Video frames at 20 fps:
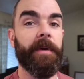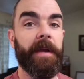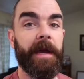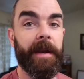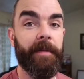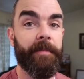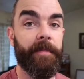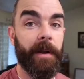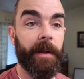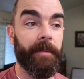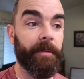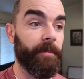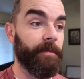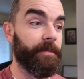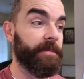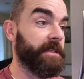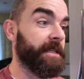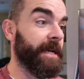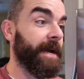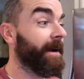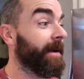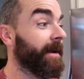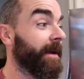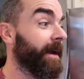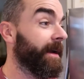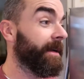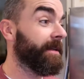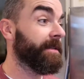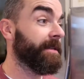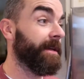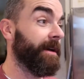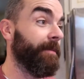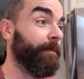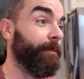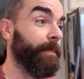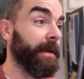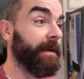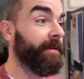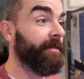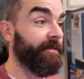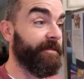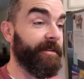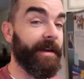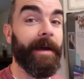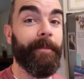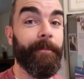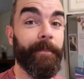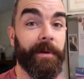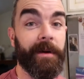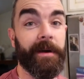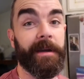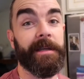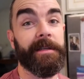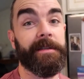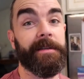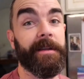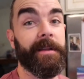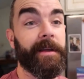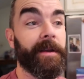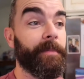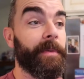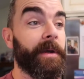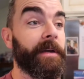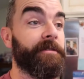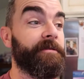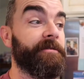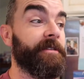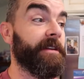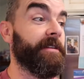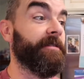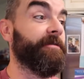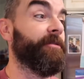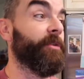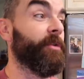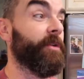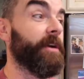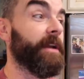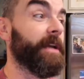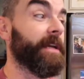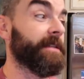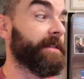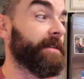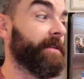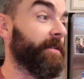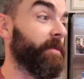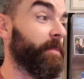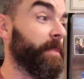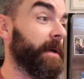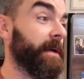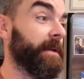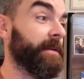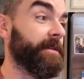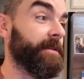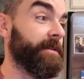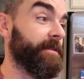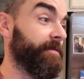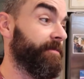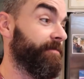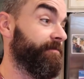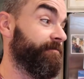we had a problem. Jack has a big fat book. He's on like page fifty-four and he has to go to page